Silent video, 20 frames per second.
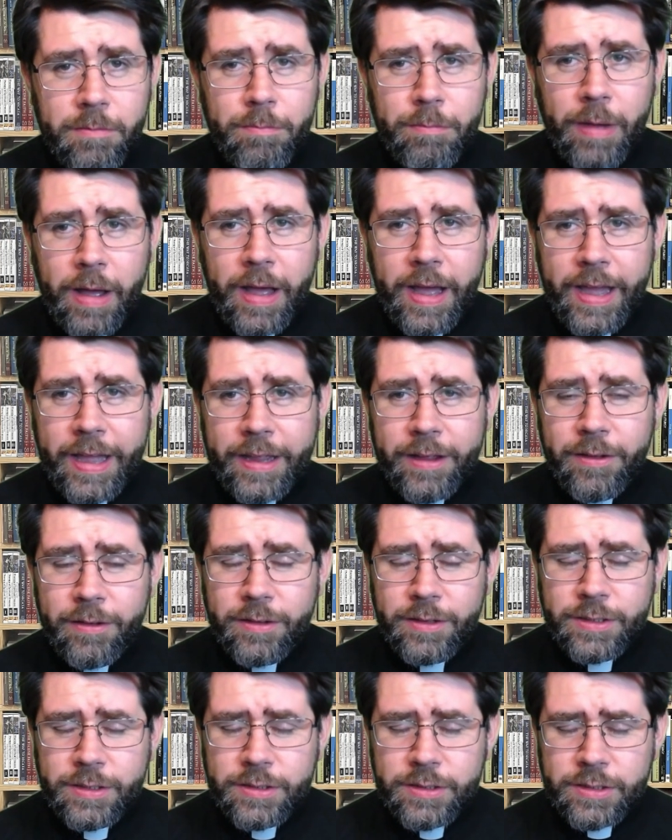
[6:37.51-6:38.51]
by
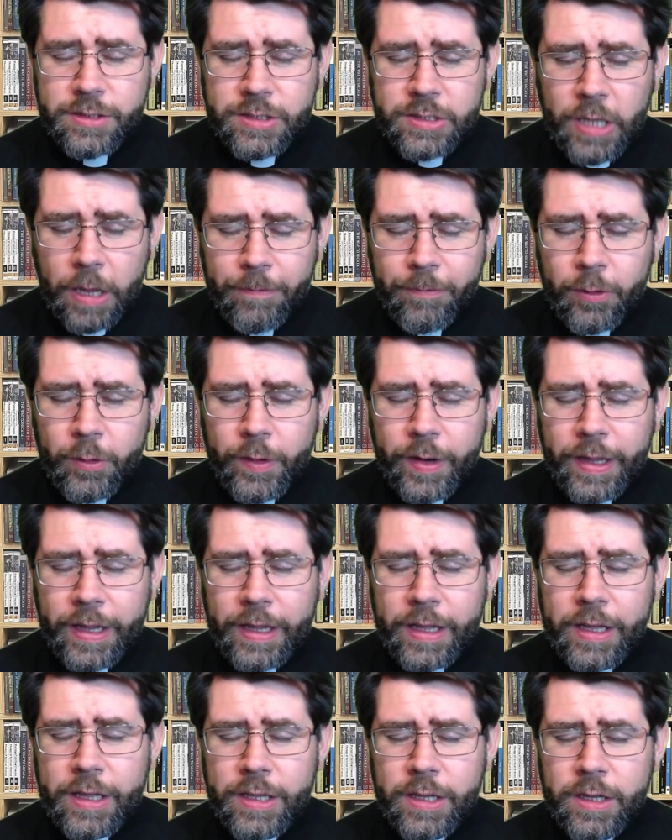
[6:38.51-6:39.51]

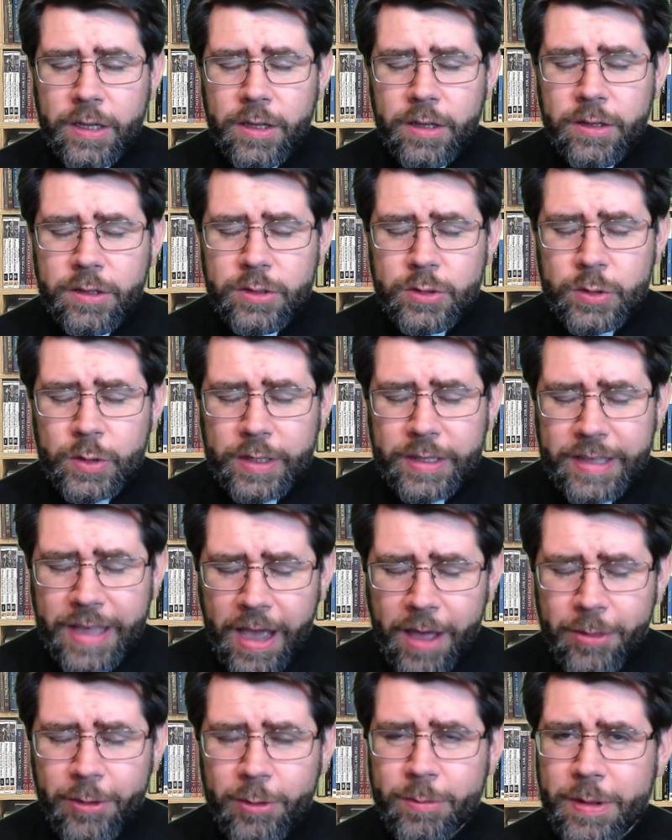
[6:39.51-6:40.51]
suffering
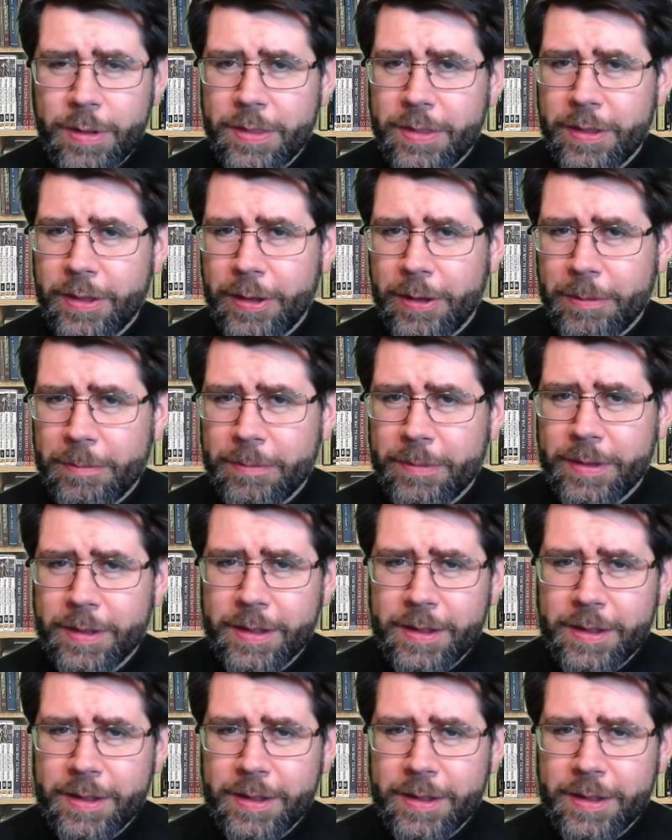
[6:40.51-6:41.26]
together with him,